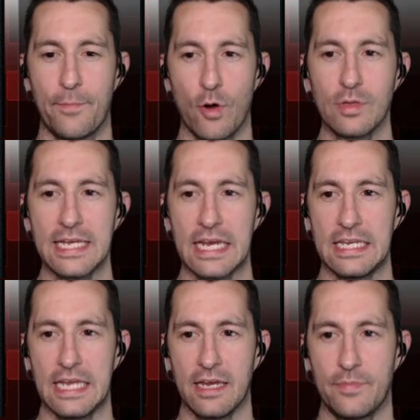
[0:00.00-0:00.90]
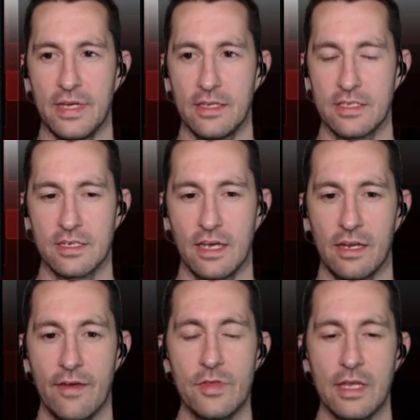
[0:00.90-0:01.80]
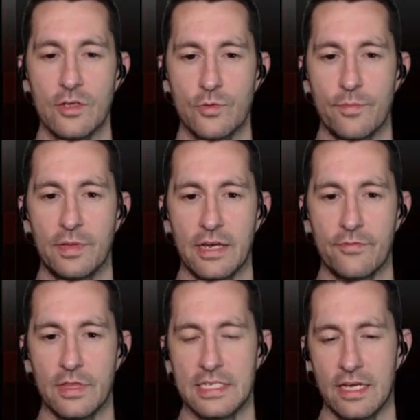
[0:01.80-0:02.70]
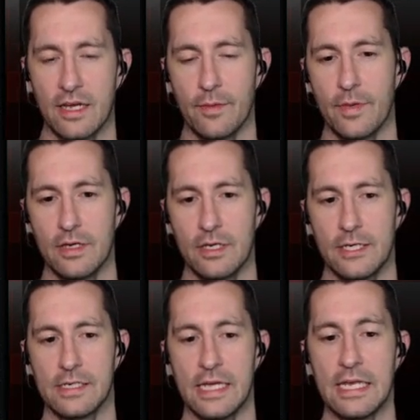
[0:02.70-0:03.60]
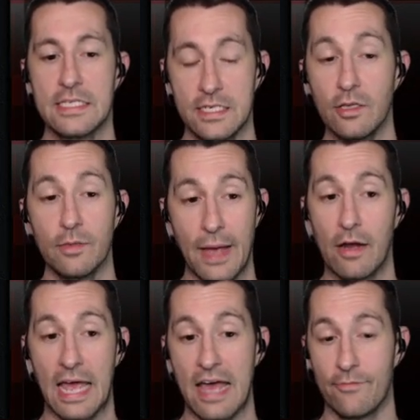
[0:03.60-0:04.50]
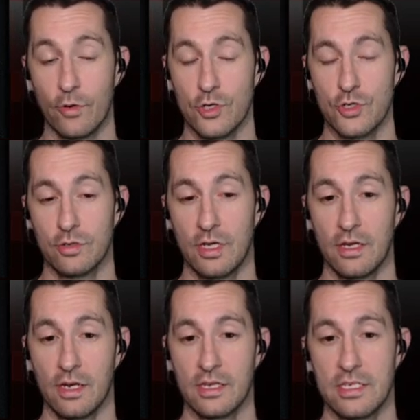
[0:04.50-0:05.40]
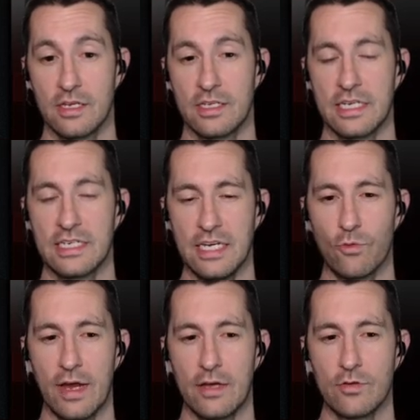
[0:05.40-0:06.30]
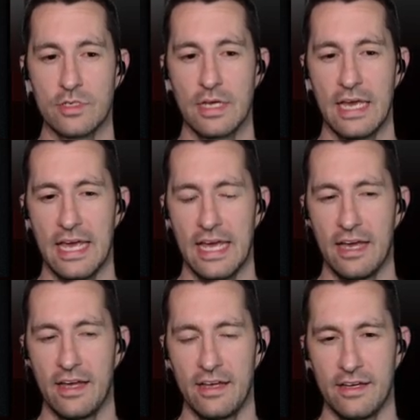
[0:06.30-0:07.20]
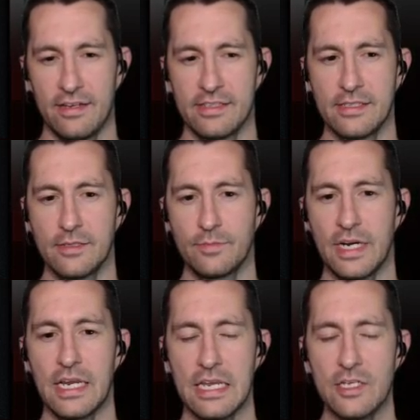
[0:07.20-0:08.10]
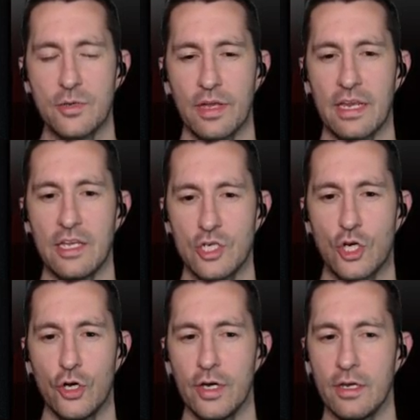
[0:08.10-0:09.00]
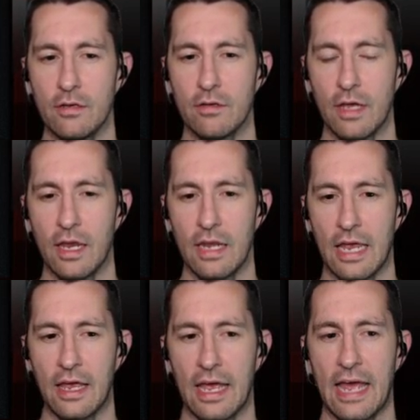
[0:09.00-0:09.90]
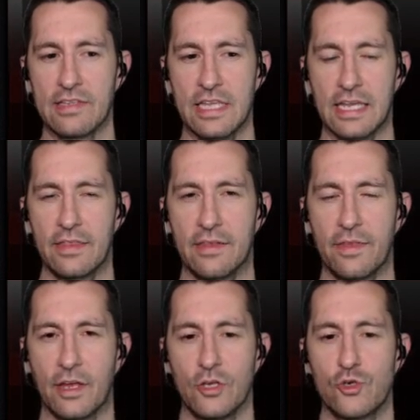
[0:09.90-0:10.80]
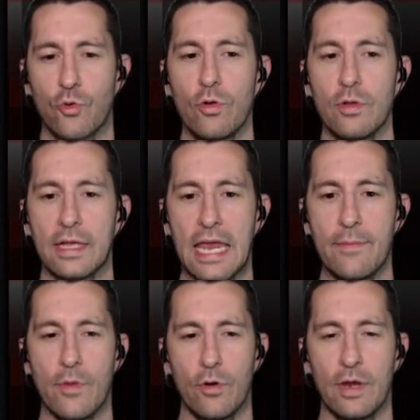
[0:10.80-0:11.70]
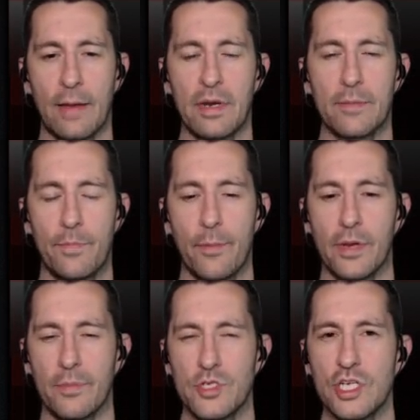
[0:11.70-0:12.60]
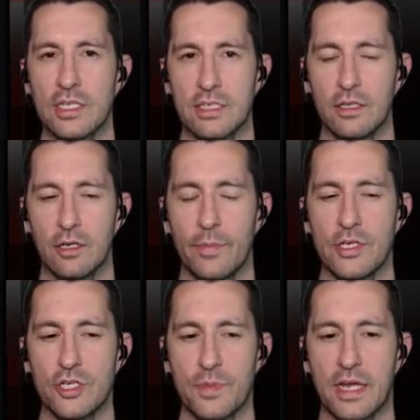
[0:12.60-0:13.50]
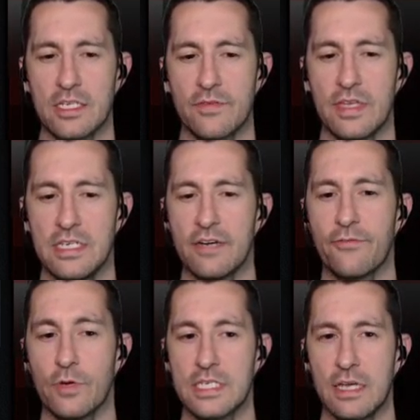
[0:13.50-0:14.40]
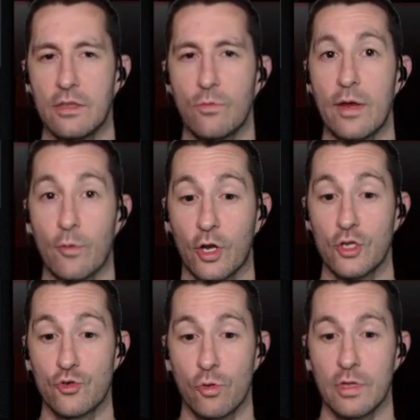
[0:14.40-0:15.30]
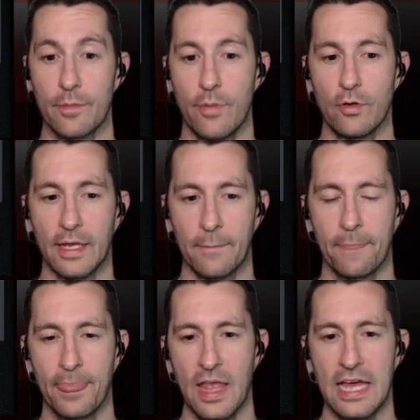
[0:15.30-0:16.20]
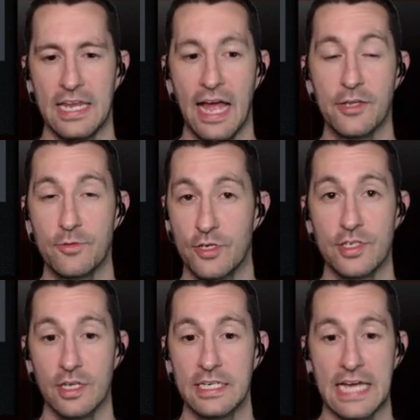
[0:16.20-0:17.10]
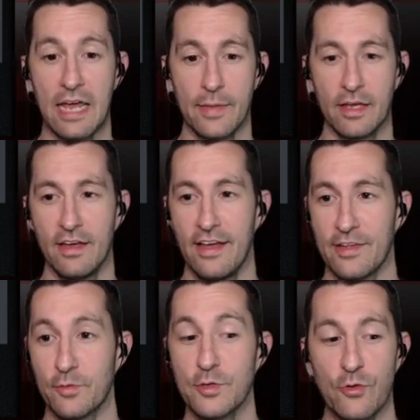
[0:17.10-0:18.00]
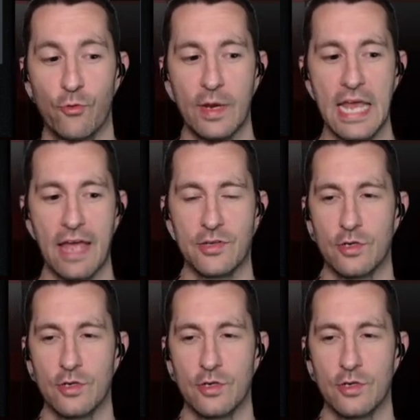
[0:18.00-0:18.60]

bowling 9-pins. Out of everything else we played for the time, it's still about average, because 16 rounds. But it is good, and has the control game mode. I'm going to bump it up just a little bit just because of the difference in the way we're controlling bowling, not just on timing. So we'll do 3.5